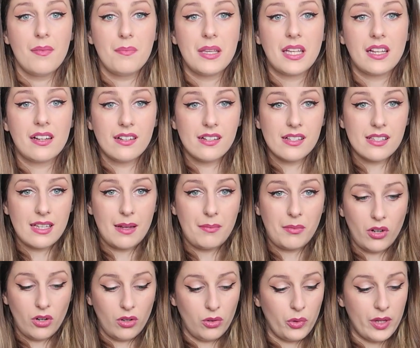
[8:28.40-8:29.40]
because I'm
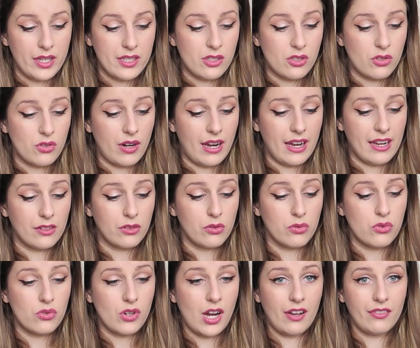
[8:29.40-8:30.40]
always trying to
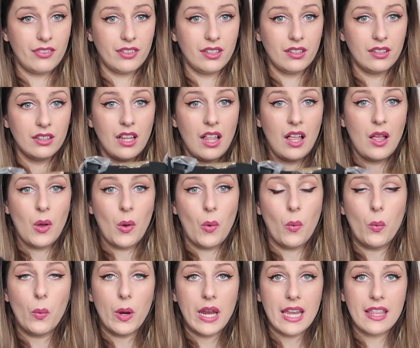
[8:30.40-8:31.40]
travel
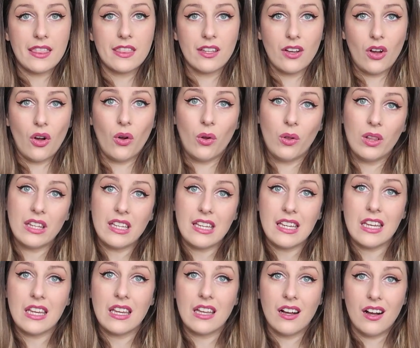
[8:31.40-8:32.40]
with
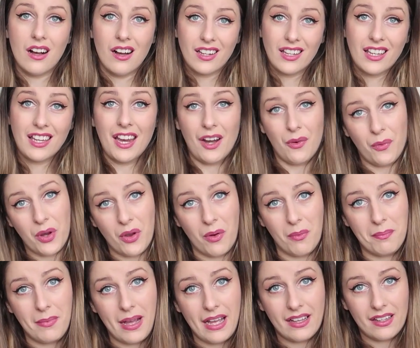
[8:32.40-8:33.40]
only a
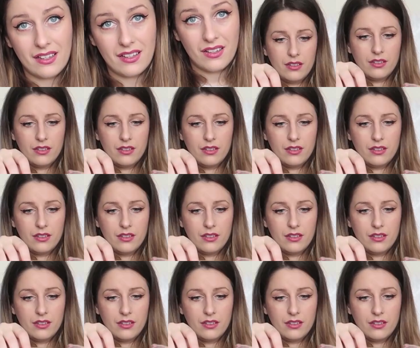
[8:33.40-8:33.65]
carry-on bag.